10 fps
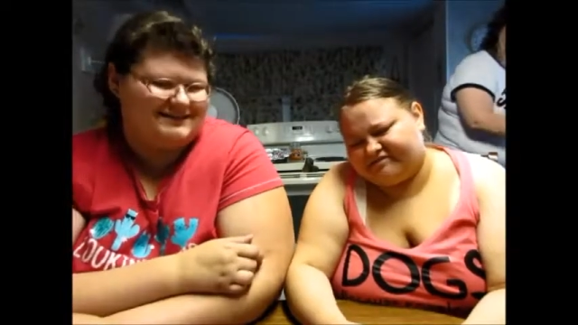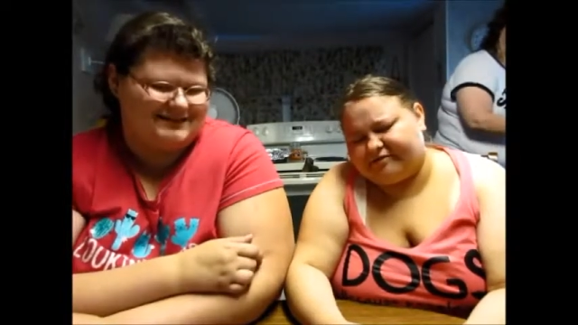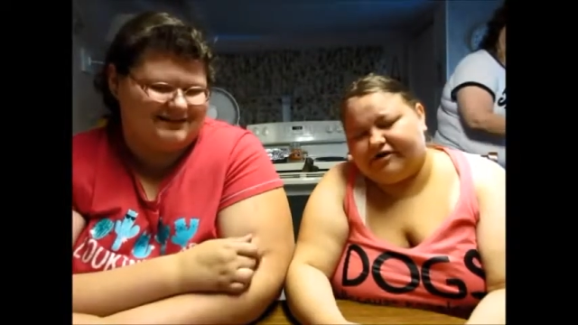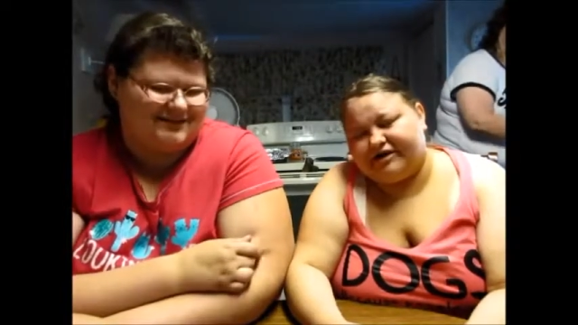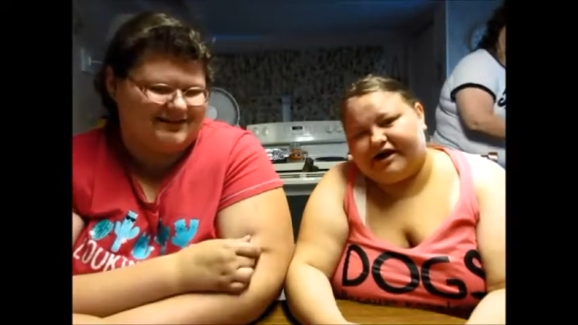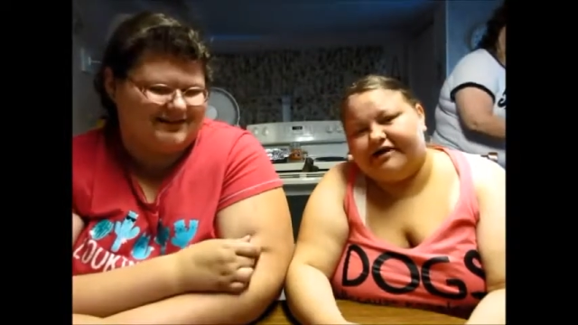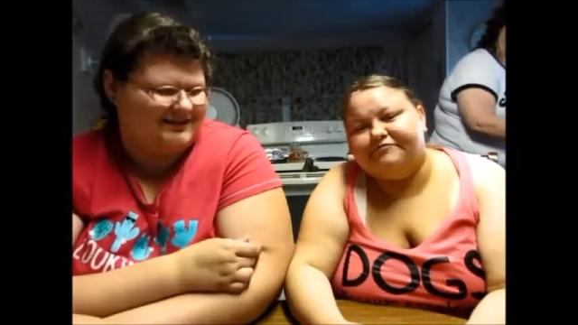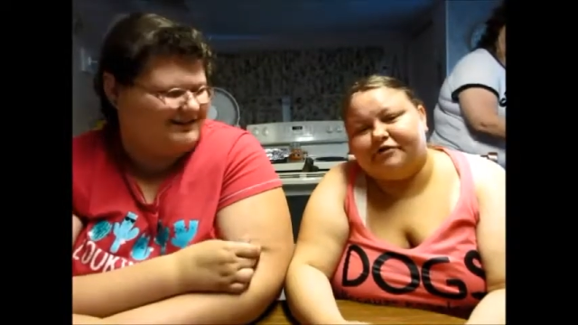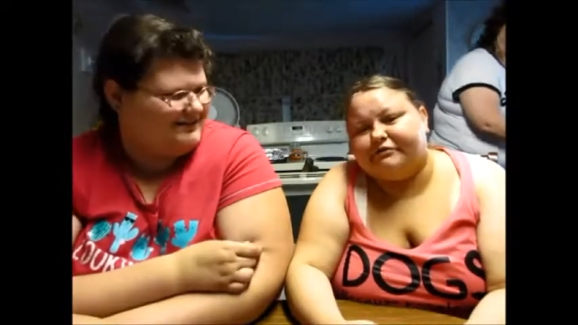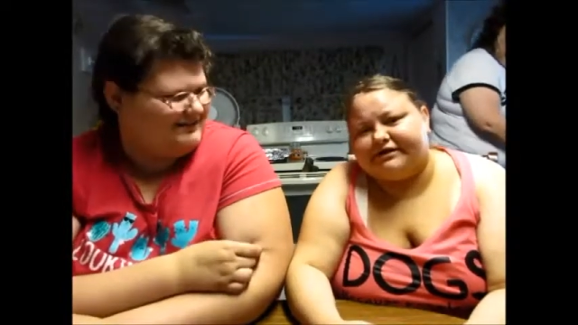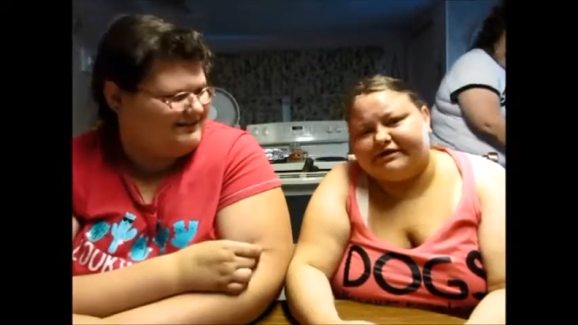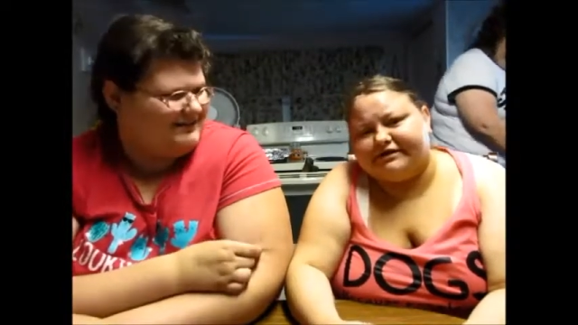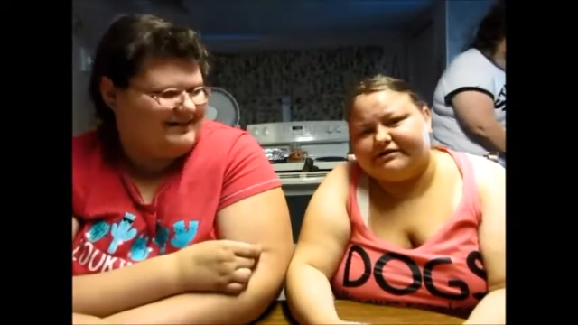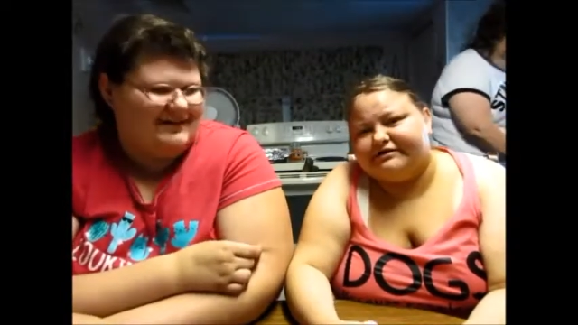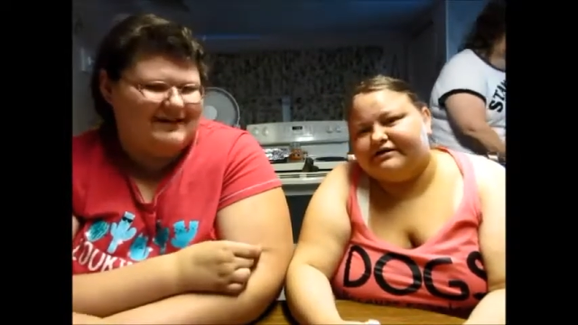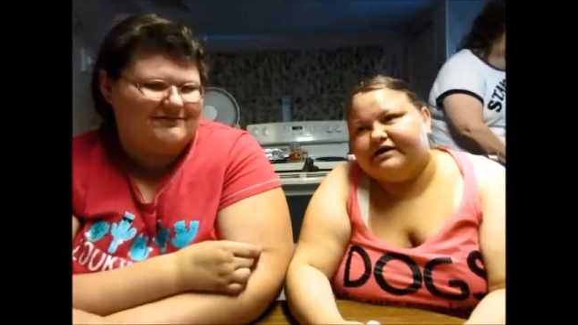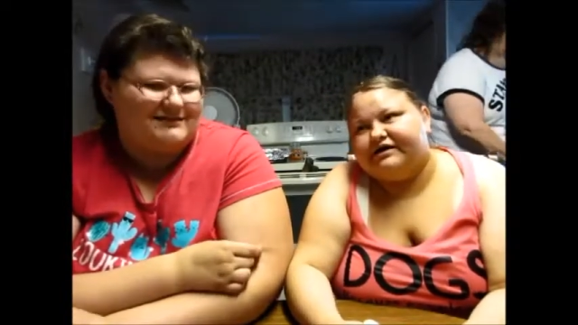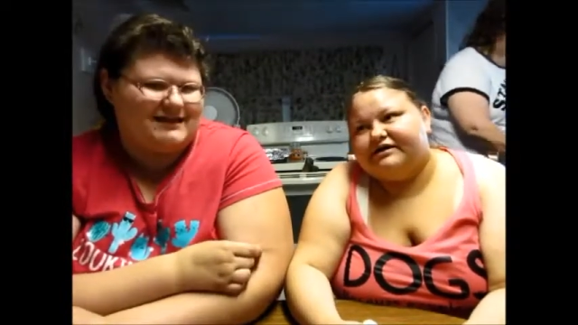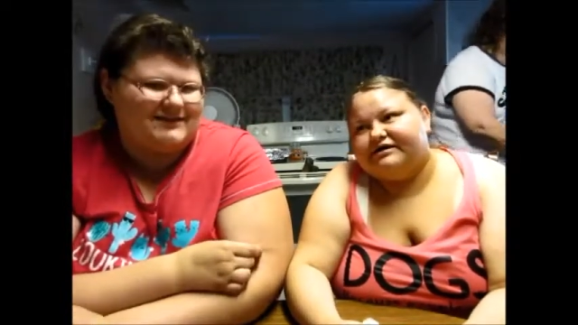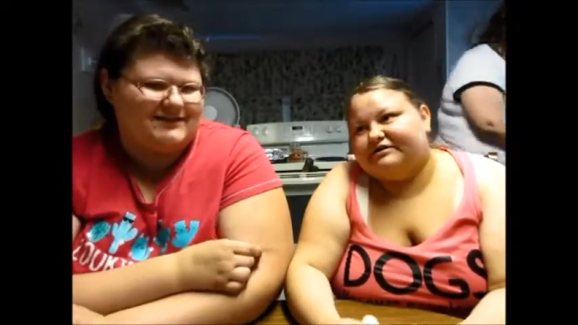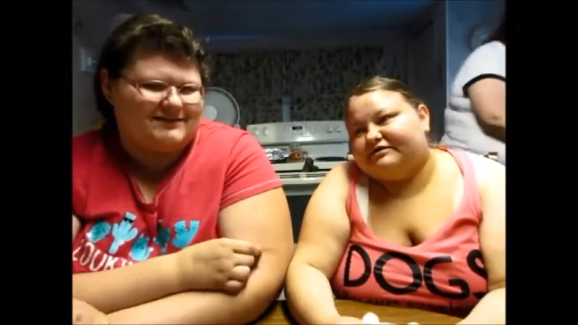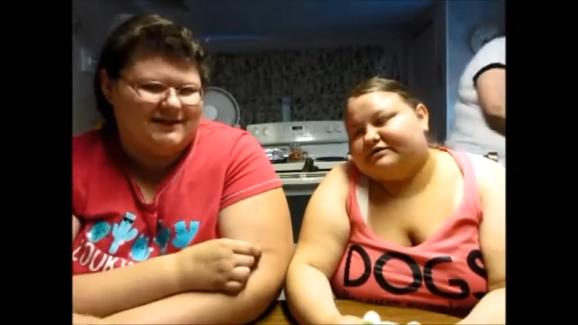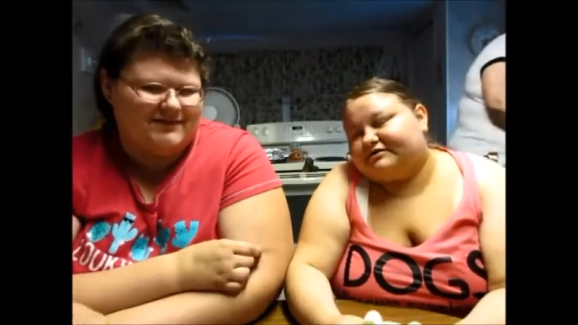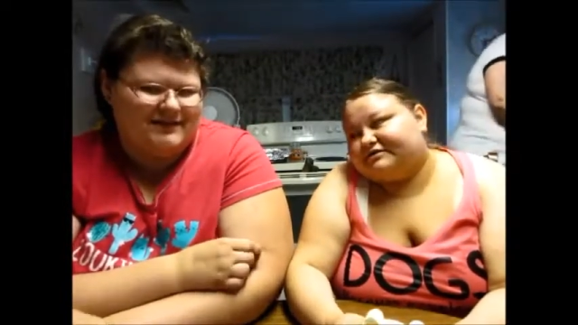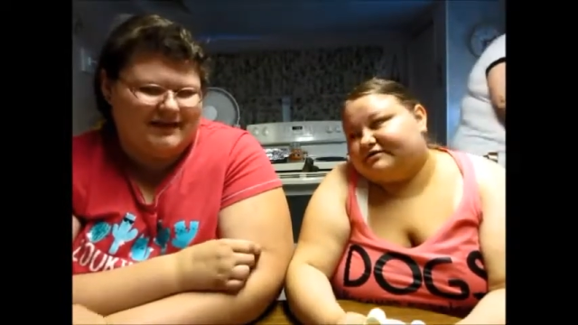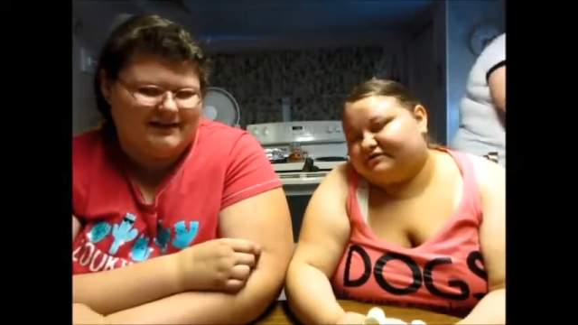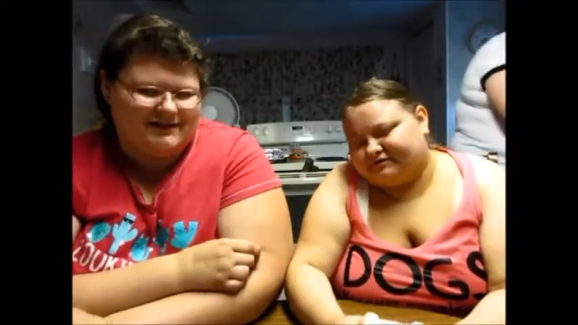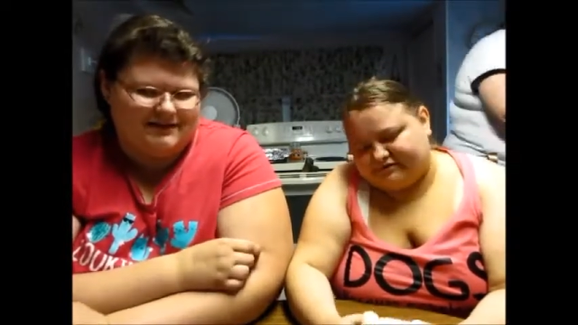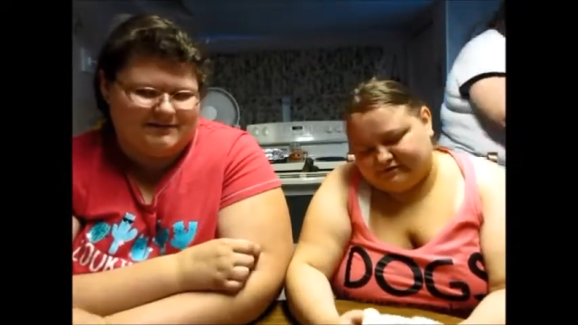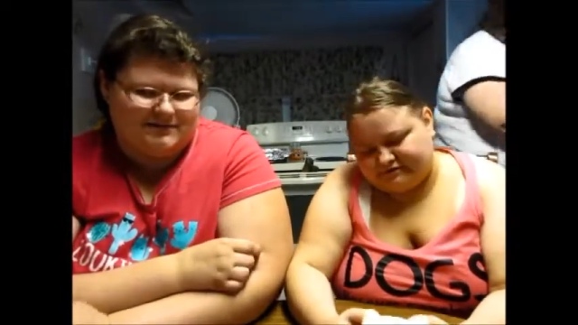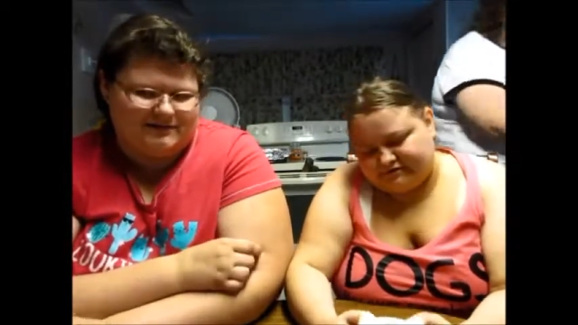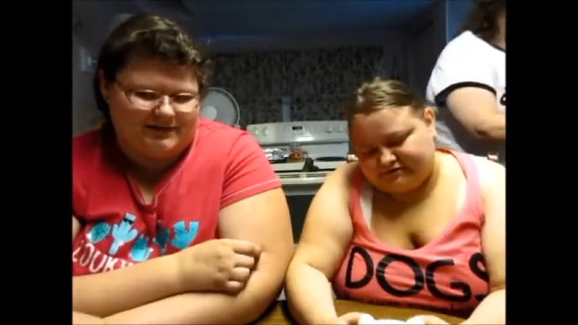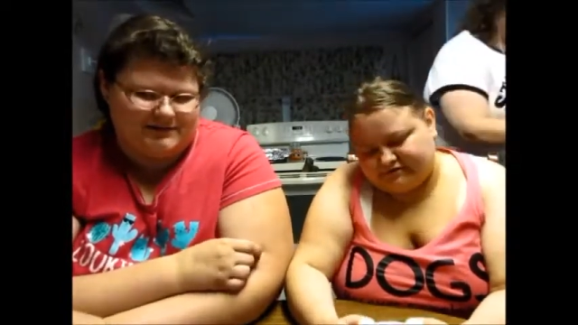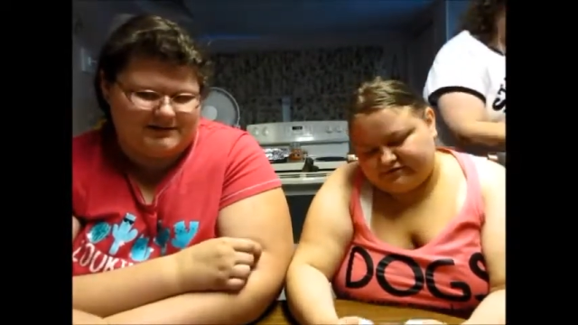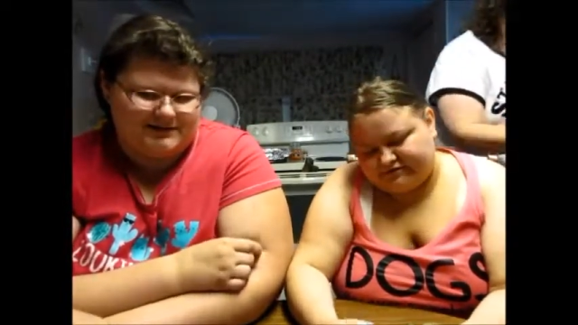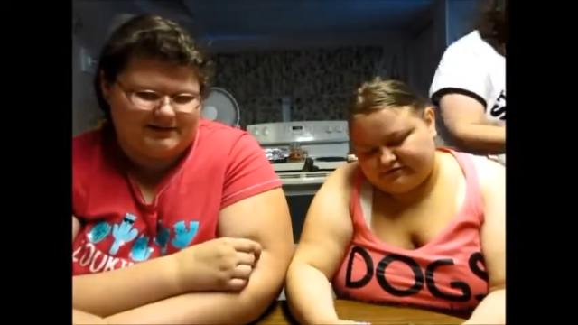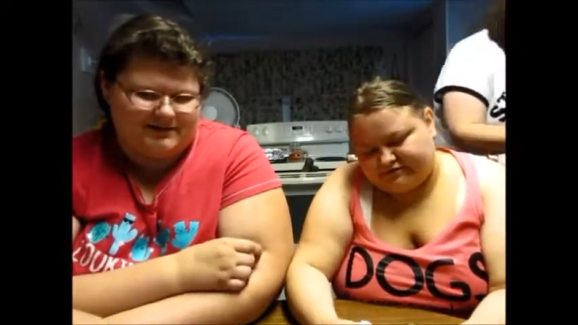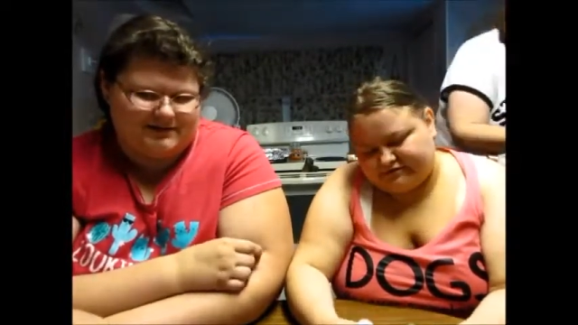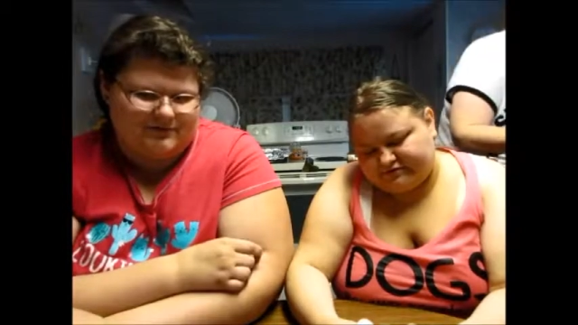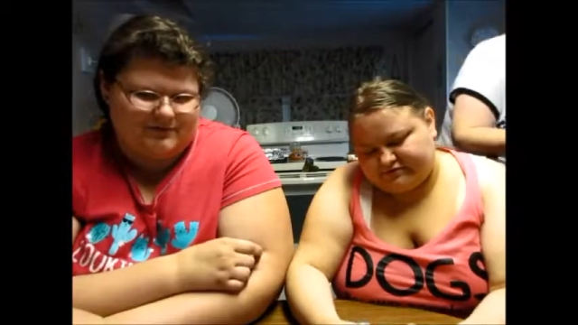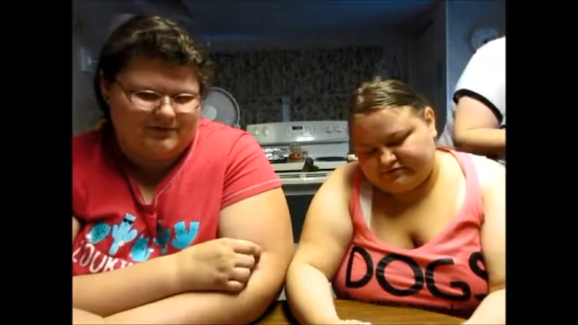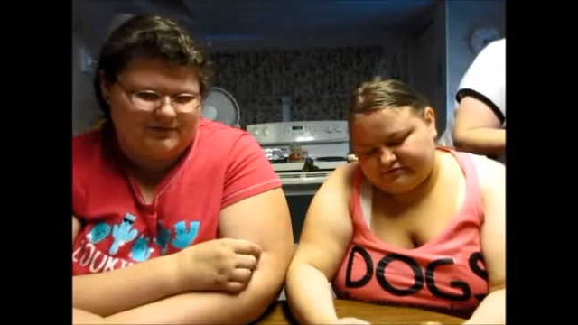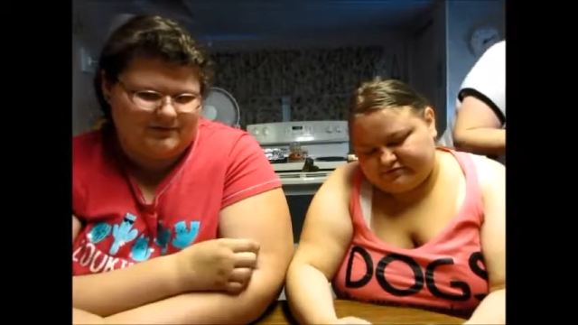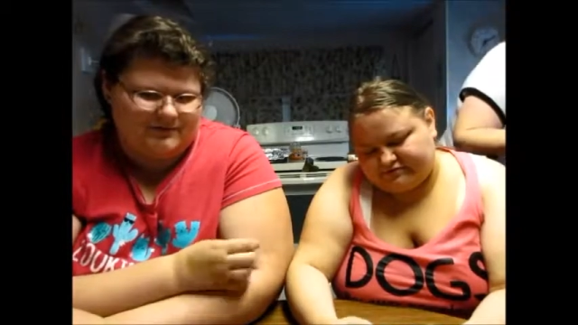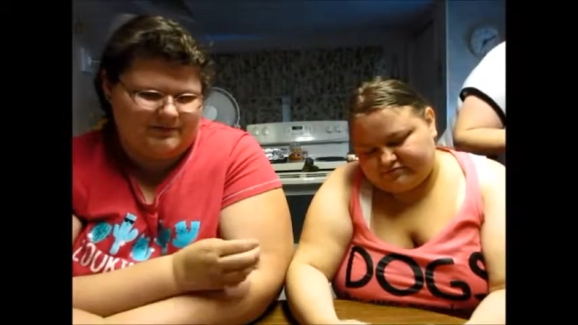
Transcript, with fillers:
Speaker 1: City Walk. I have no idea. It was either leaving Island of Adventure or